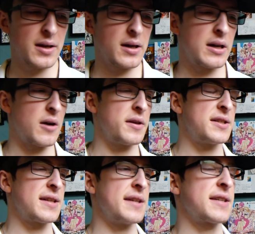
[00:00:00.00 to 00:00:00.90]
Now the
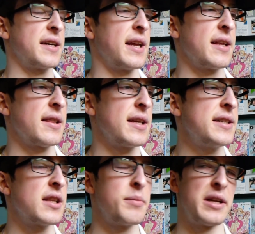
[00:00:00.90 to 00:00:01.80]
Steins Gate
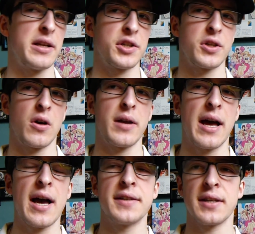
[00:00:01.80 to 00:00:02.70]
Elite limited edition, all it
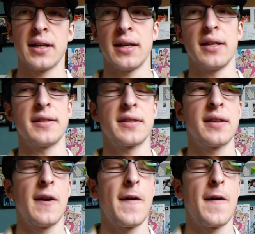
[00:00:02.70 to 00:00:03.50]
has is